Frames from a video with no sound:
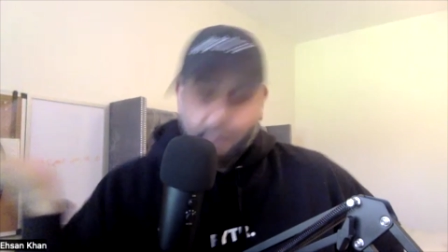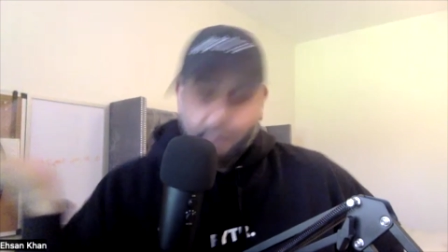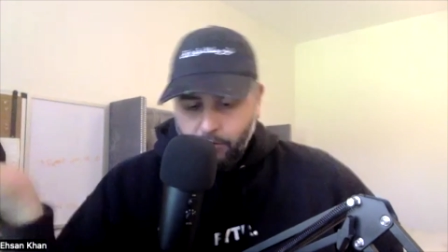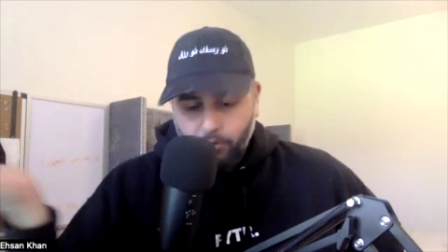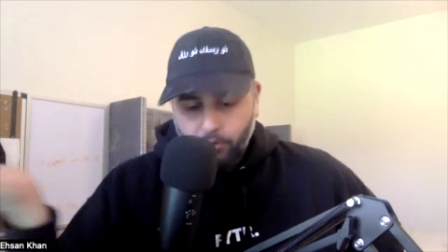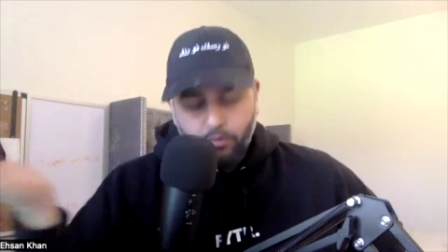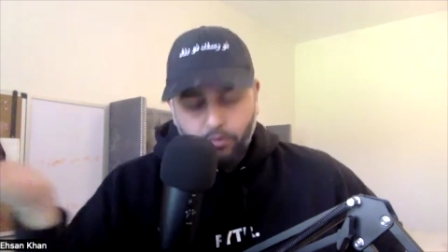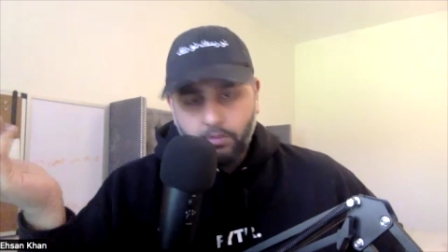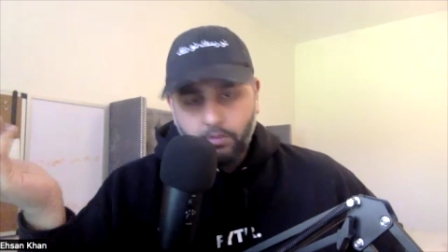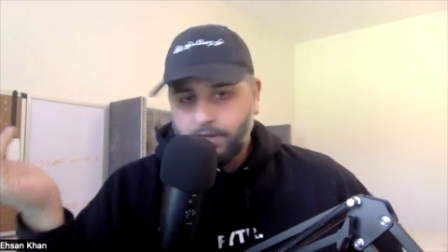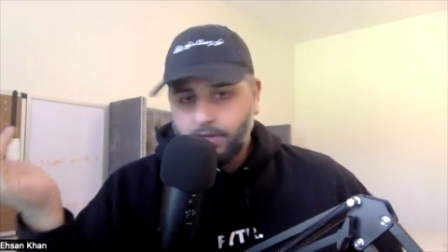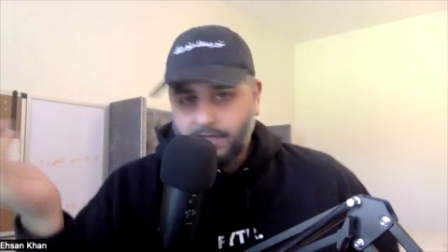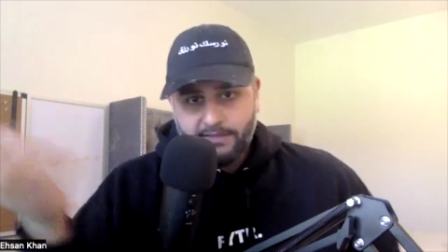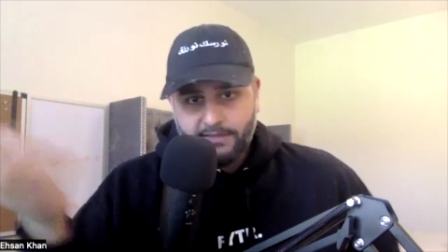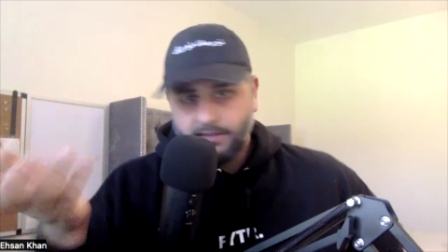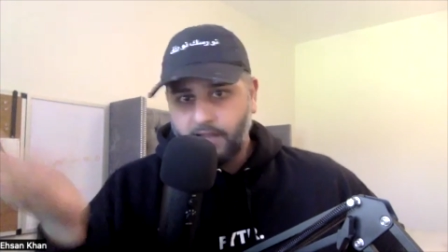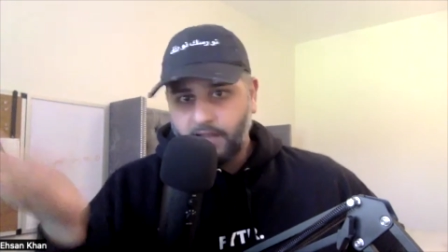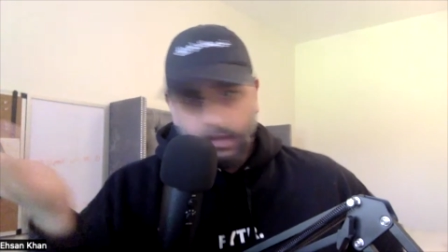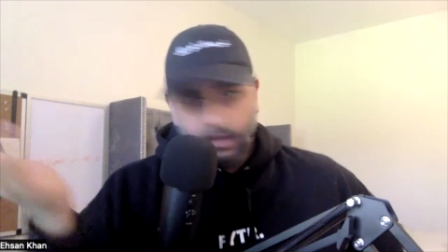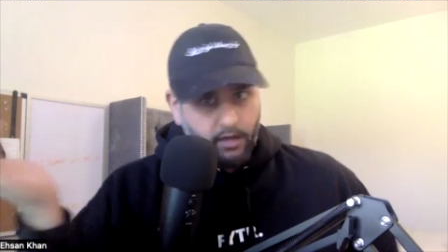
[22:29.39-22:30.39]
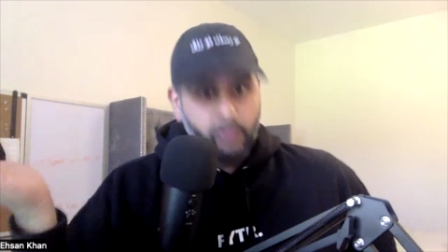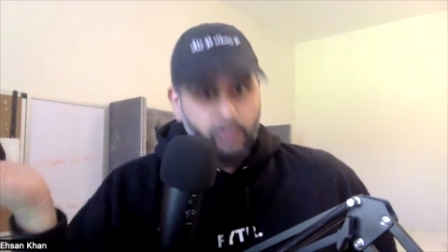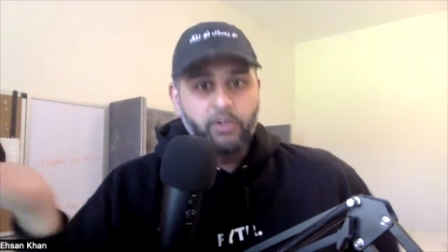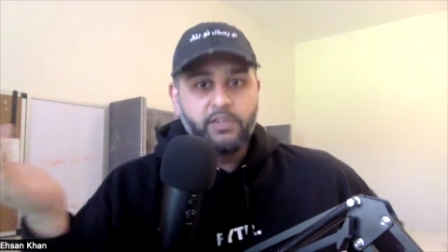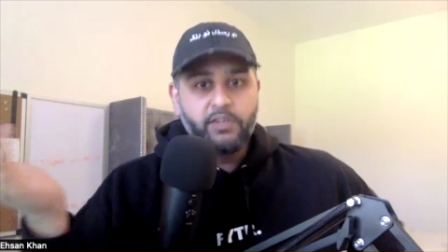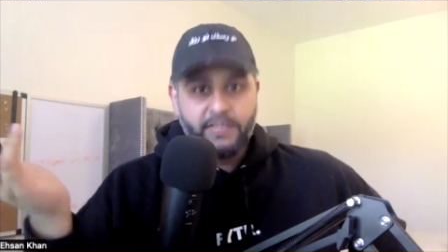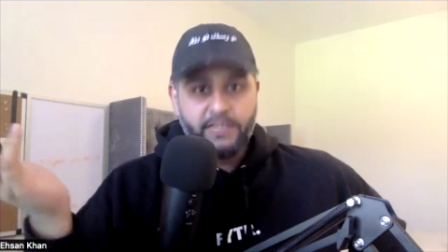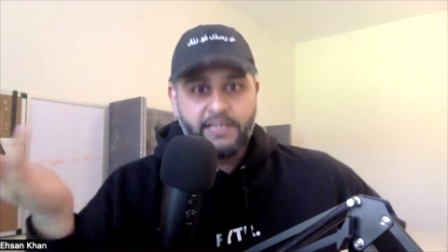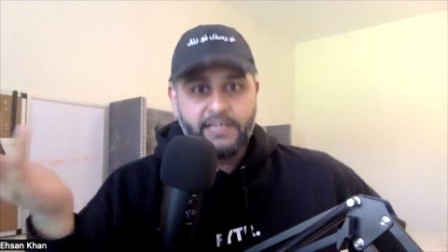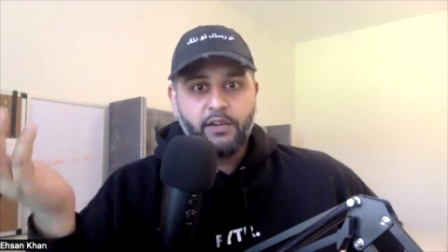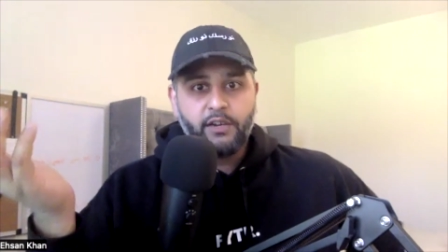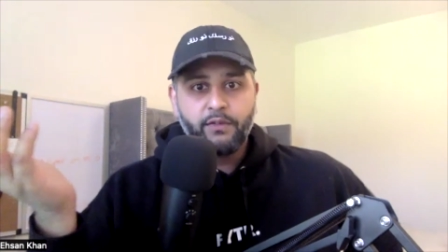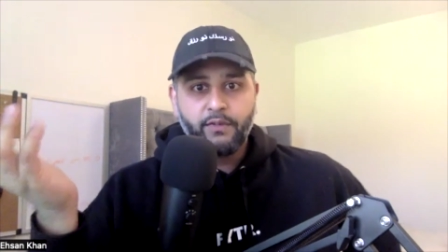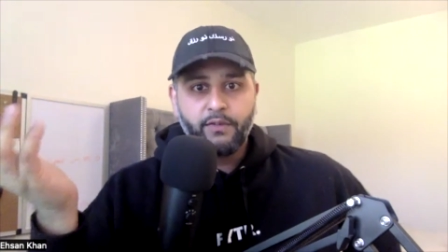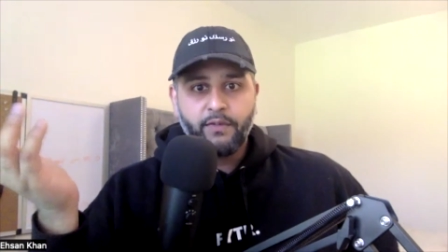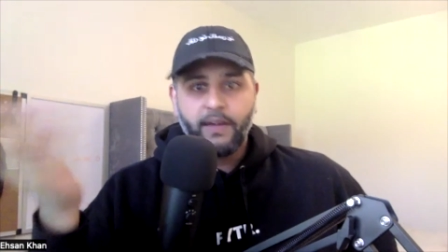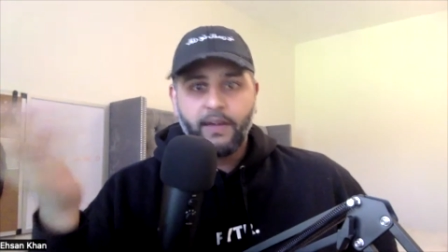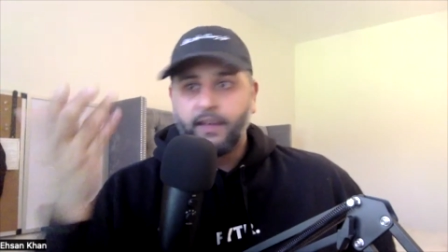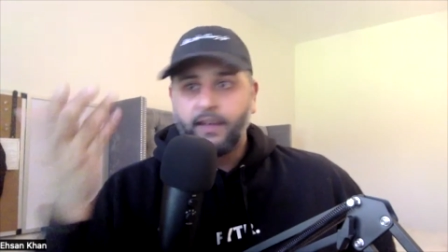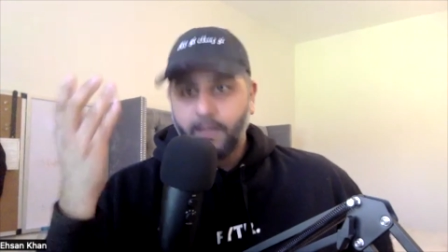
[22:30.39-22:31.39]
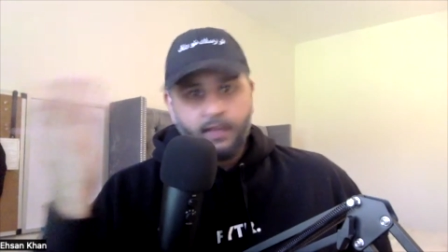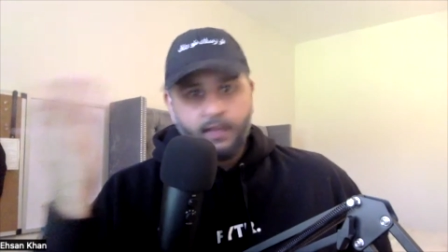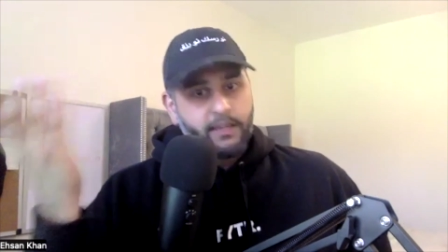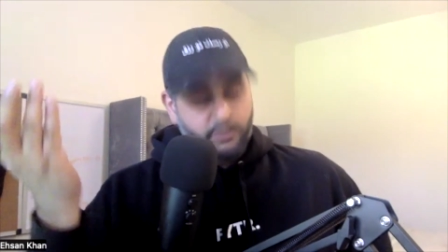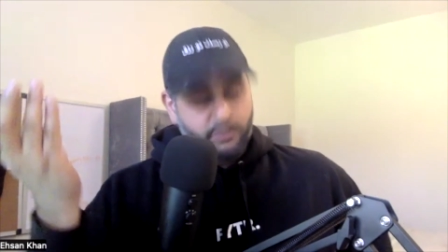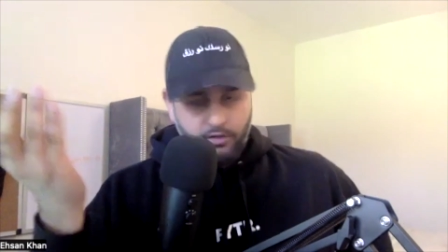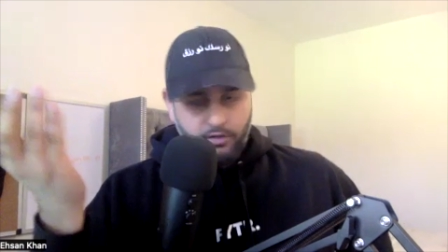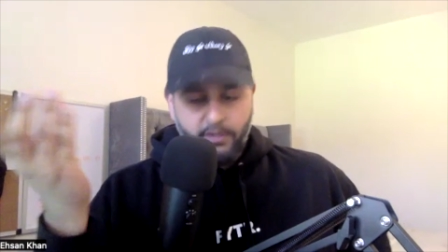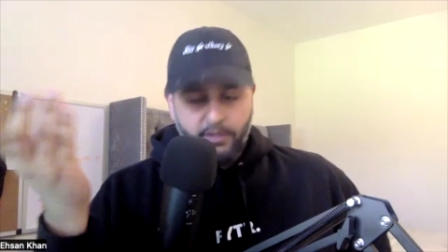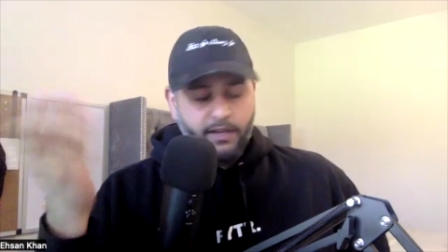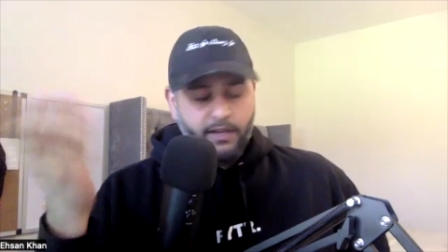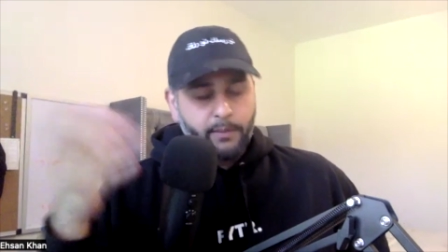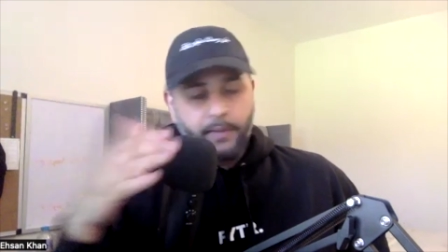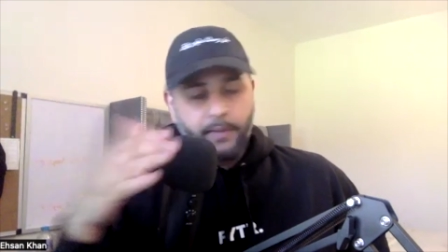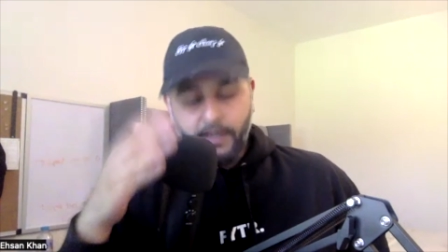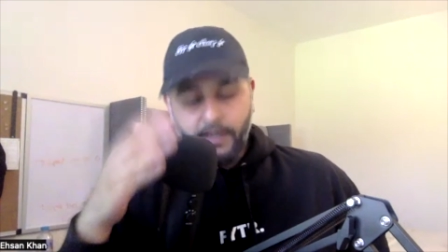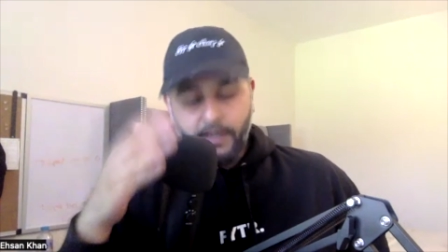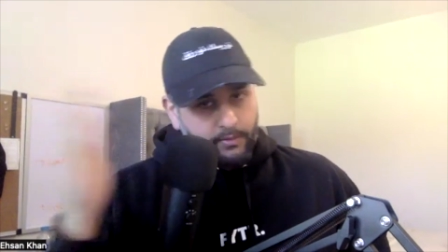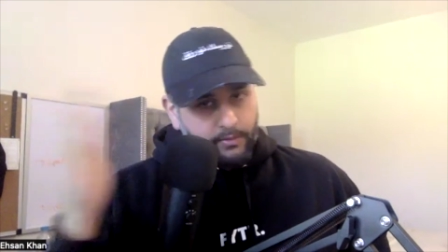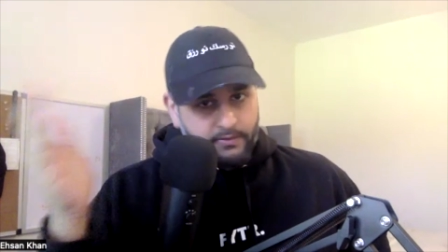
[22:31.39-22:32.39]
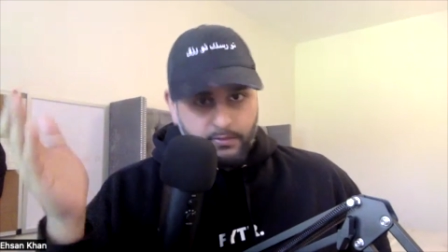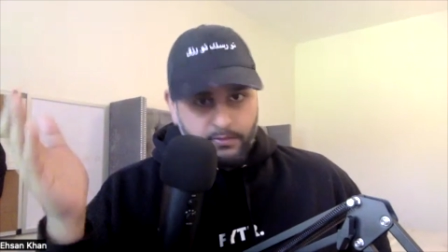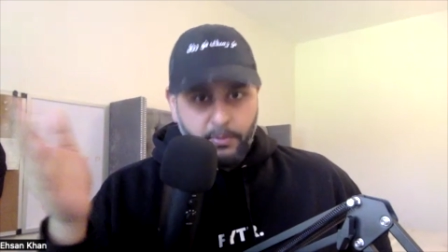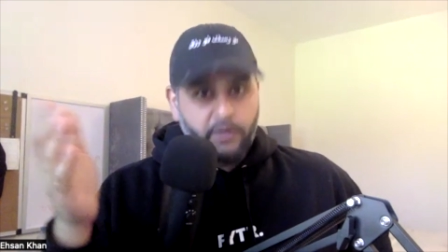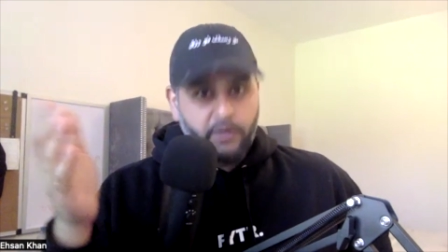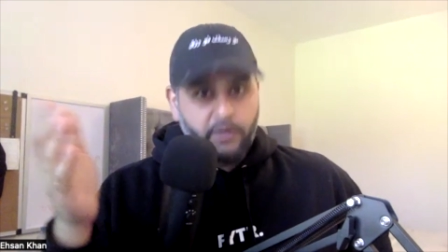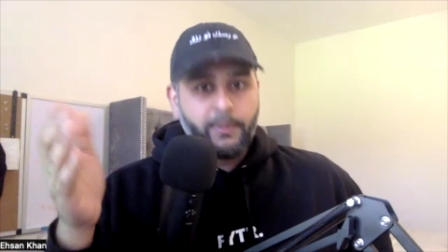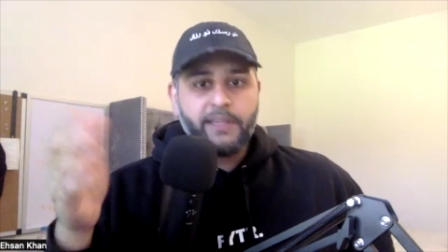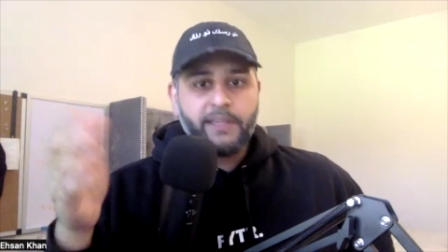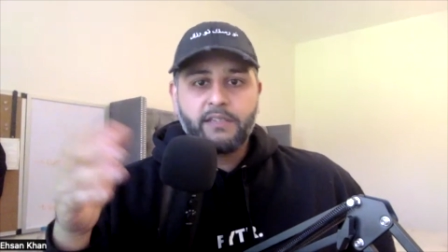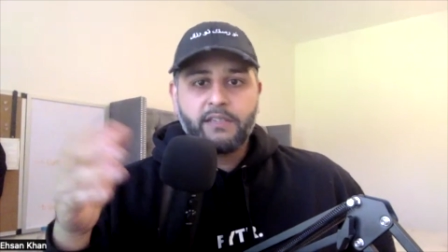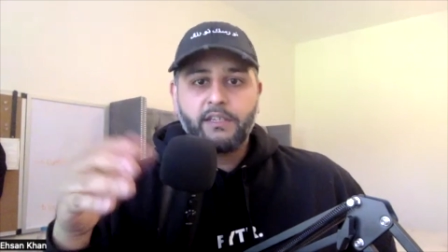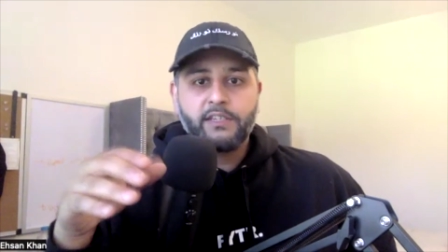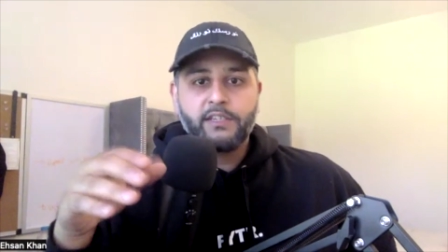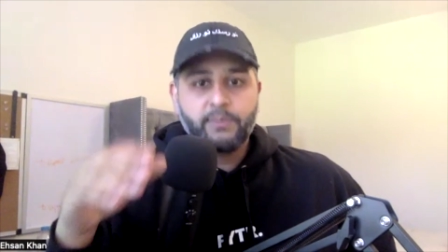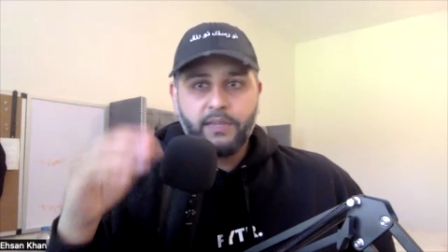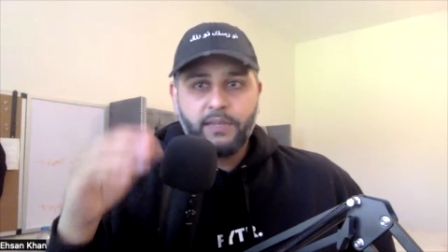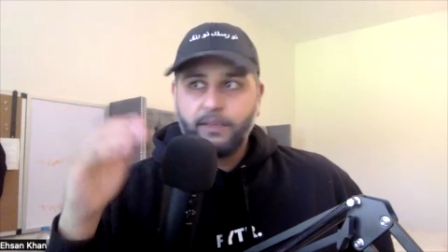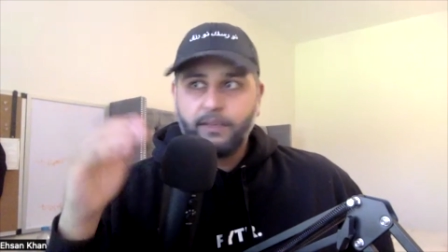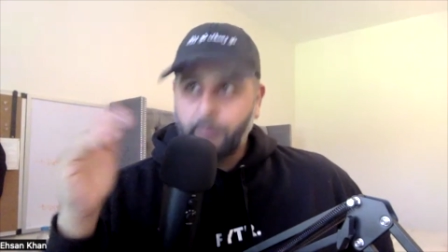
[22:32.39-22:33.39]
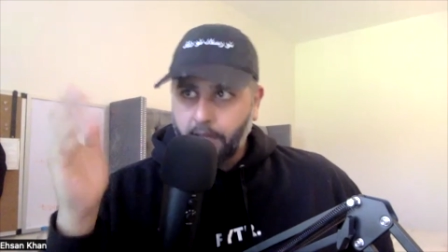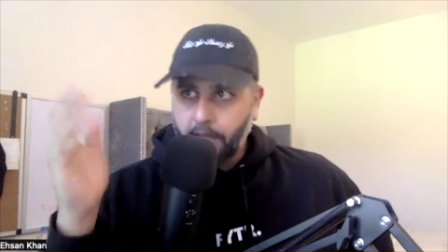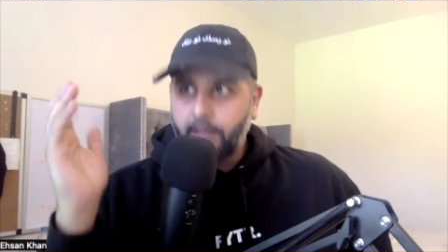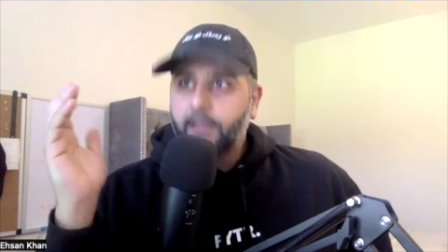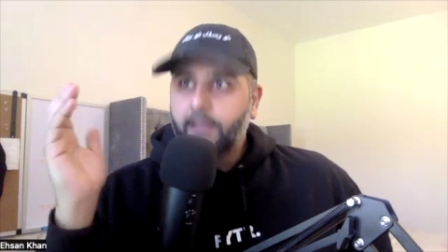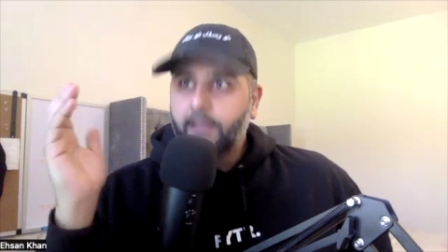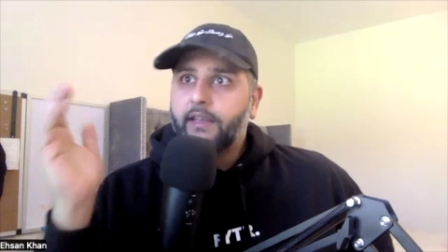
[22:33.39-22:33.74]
Cool. Mm-hmm. That's a good tick over fight. You should have done better. Yeah. We spoke about this last week, but